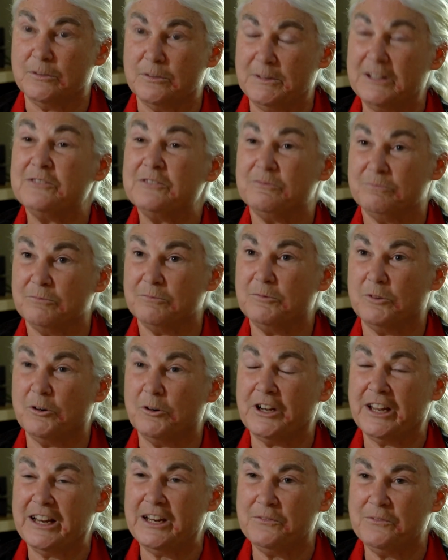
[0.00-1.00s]
I mean,
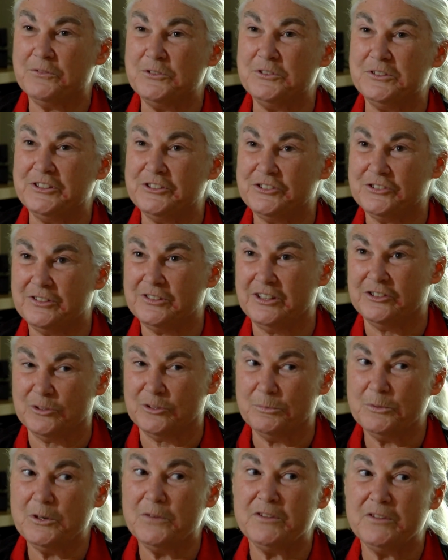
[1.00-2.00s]
organic food is
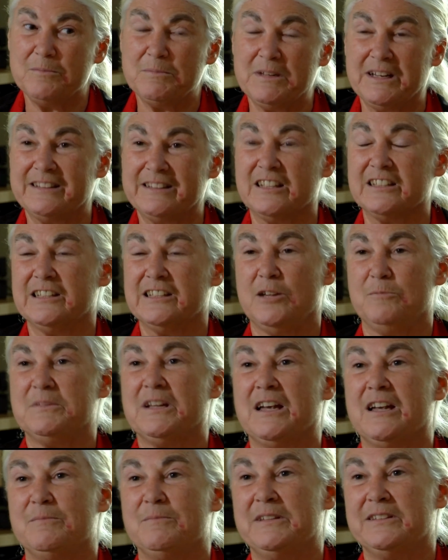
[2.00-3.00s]
improving, but at the same
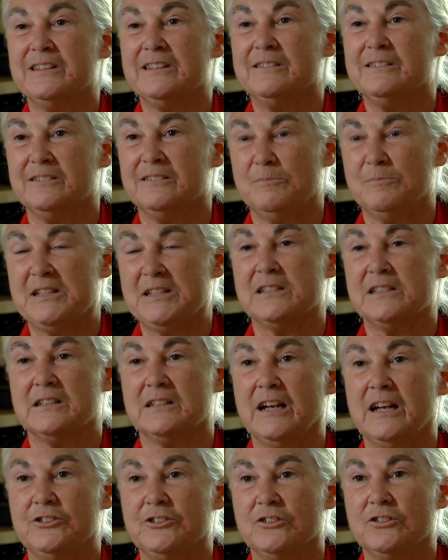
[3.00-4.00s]
time as
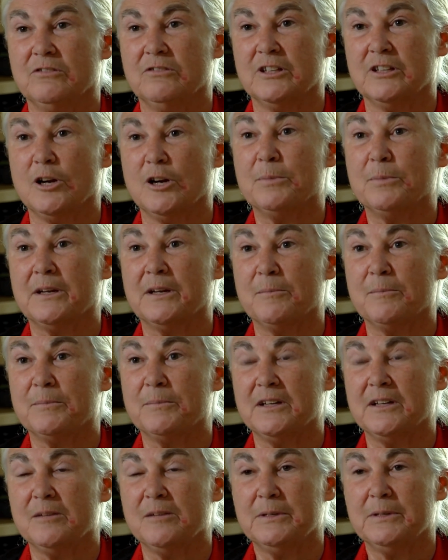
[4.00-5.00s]
pesticides are going up and up and
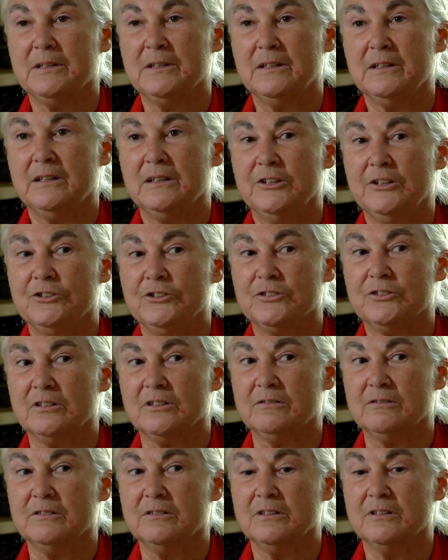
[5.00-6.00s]
up.
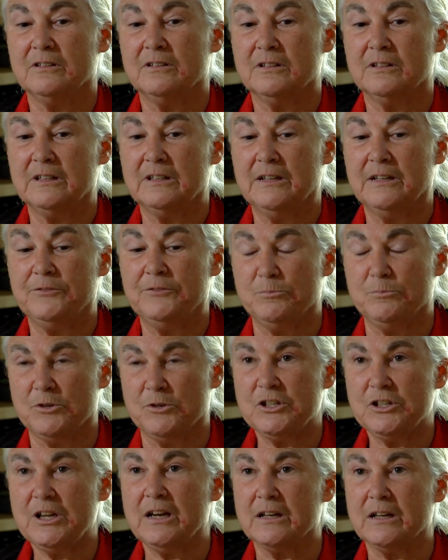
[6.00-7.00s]
So if you
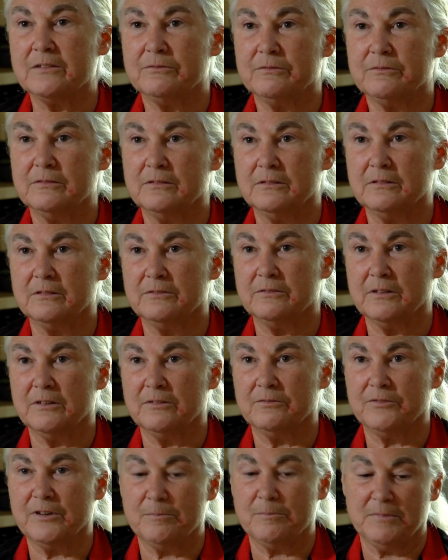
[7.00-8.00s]
project
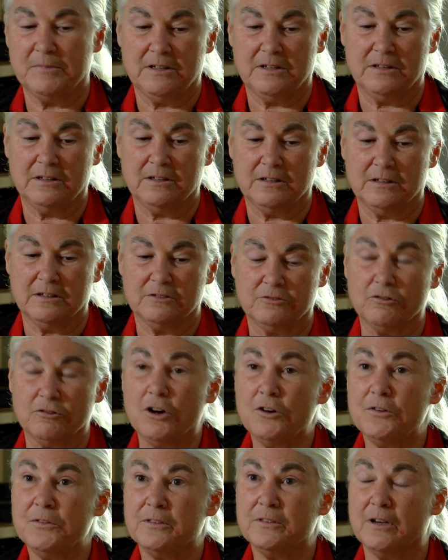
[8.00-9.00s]
from the
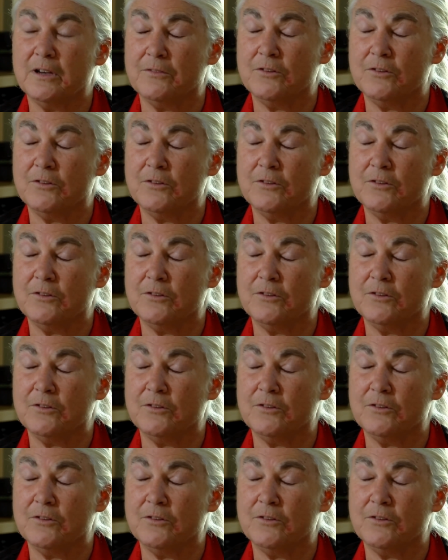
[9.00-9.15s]
growth of